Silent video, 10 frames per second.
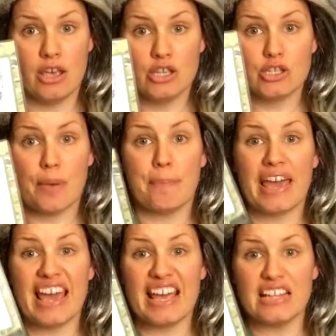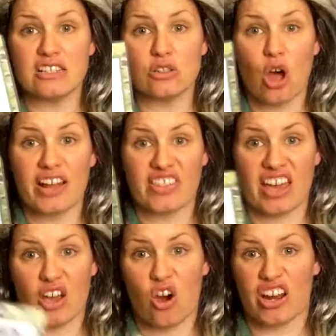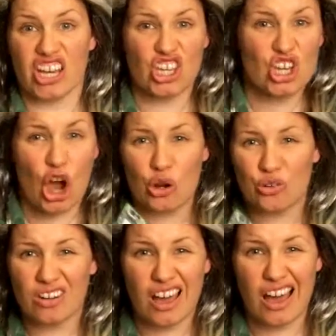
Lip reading: So Pan's like that kind of goat